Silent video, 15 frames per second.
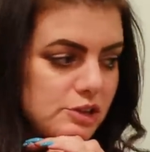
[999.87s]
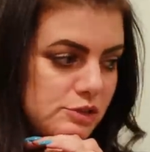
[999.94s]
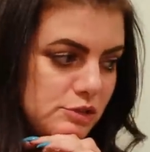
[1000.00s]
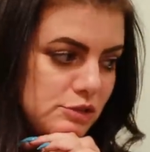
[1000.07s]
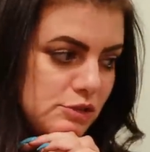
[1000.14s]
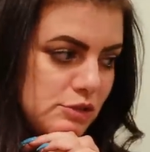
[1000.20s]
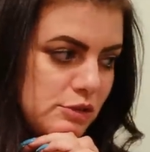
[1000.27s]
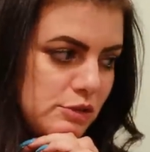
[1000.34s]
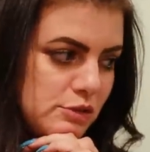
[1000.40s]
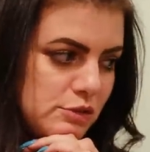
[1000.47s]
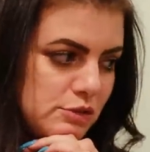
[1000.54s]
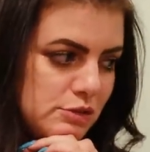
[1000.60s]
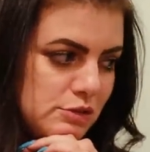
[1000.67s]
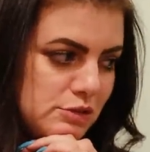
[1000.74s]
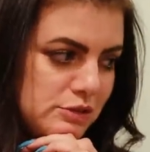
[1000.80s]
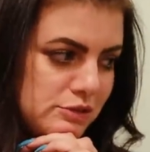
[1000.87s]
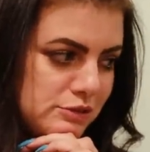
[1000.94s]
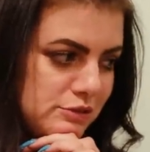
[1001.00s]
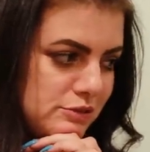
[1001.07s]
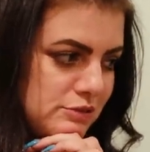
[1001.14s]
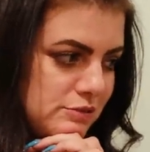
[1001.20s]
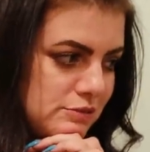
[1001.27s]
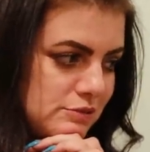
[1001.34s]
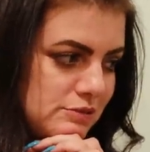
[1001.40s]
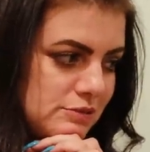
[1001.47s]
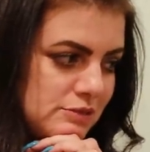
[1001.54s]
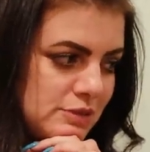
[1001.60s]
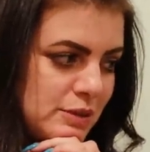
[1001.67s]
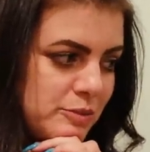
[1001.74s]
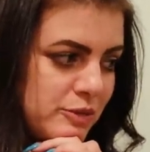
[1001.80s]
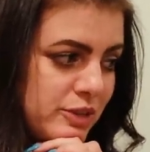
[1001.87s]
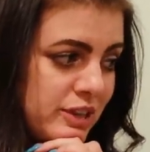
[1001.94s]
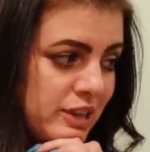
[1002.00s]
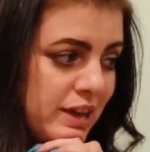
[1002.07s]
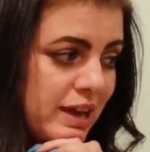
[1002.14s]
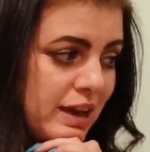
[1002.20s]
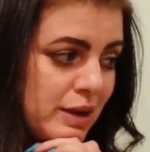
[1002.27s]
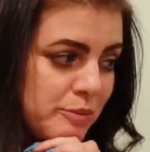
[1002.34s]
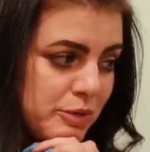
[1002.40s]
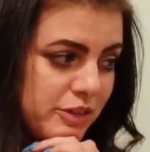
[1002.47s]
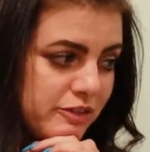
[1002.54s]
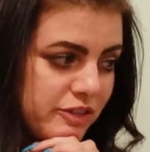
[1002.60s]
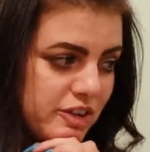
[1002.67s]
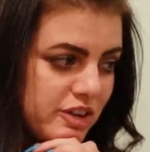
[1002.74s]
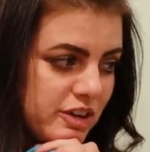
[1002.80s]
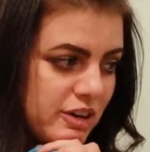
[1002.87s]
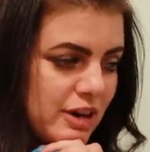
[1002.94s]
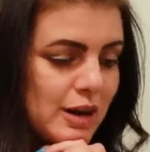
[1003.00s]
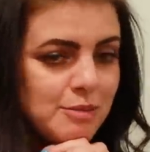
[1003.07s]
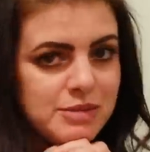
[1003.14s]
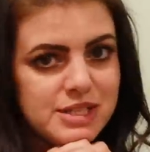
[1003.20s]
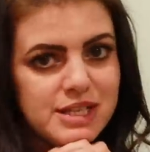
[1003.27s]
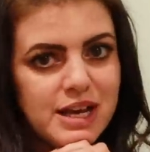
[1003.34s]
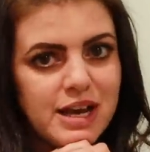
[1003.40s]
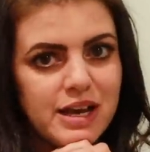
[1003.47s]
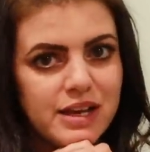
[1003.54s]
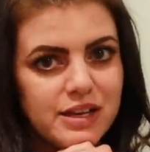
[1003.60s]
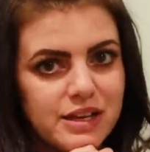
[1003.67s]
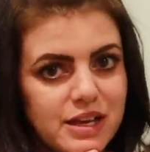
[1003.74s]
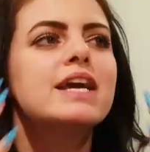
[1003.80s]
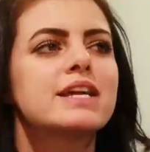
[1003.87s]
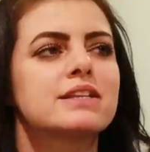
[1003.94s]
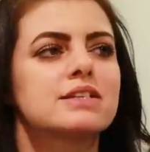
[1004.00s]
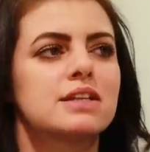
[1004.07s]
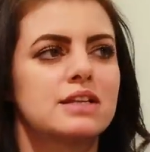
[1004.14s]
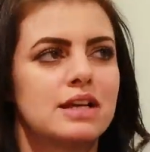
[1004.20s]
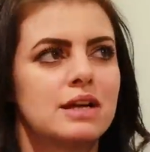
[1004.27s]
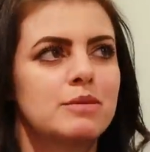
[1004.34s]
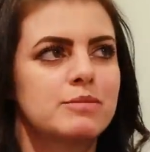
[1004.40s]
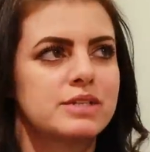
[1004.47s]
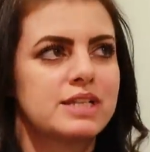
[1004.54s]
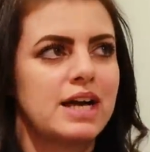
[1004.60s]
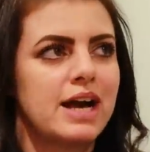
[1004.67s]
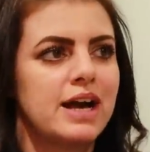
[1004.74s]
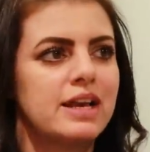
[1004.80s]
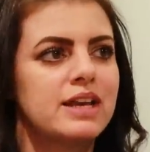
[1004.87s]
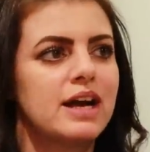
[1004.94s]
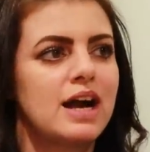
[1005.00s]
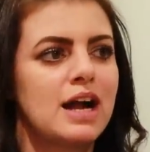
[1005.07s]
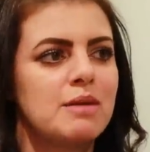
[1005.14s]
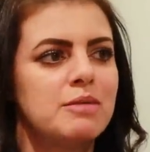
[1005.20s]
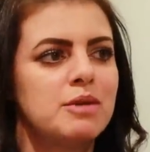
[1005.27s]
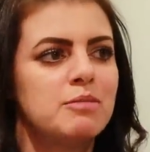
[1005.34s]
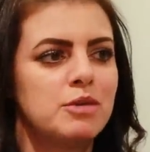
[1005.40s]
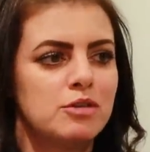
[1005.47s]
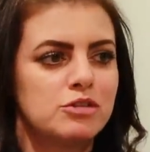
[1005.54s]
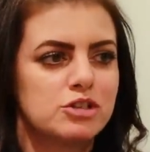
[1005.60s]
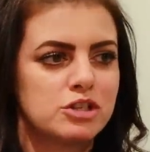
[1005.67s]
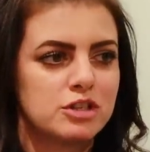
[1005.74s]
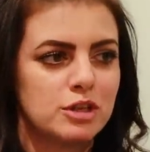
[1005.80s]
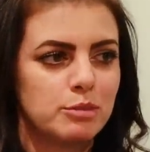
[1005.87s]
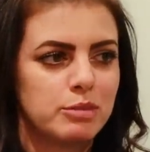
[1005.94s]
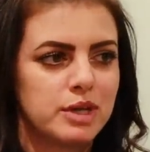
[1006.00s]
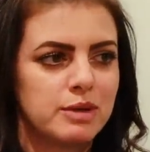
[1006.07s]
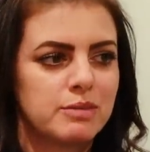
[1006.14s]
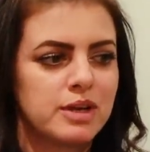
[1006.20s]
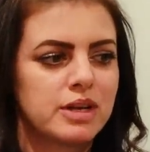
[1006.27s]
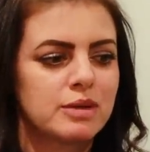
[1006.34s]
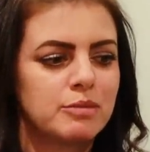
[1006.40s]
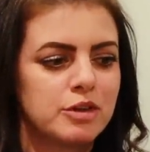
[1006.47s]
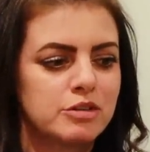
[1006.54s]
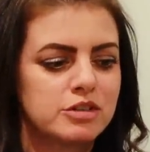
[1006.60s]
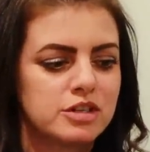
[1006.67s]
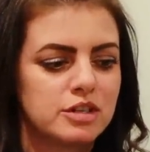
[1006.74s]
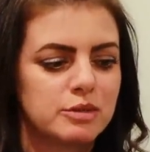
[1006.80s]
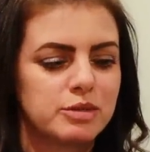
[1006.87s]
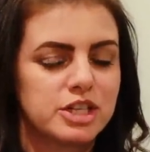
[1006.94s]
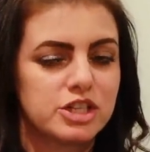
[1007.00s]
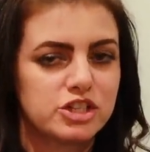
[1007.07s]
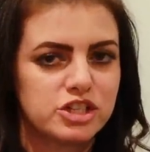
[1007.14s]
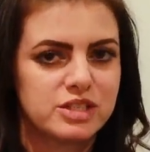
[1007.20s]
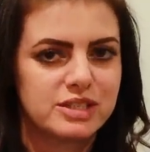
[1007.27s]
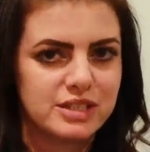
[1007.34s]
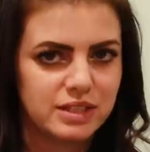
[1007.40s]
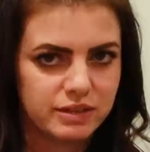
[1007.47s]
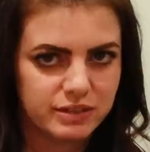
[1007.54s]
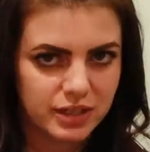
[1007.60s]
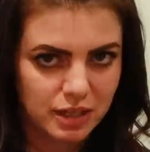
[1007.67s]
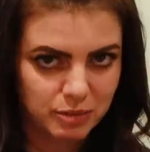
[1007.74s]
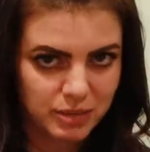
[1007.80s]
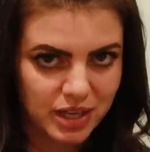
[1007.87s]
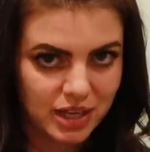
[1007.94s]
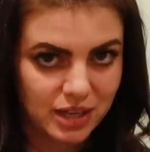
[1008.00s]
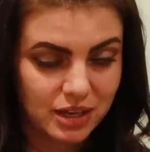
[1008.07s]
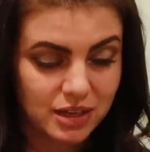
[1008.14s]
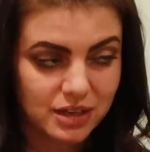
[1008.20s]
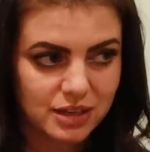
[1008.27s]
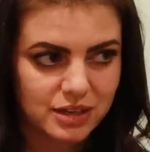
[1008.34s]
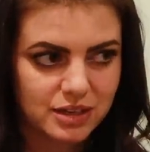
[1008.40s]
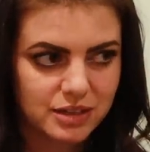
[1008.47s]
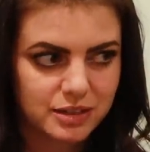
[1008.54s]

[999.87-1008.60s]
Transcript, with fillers: So I'm really happy for her. I'm sad. It's not that I'm sad, I'm emotional, but I'm not emotional because she's leaving me.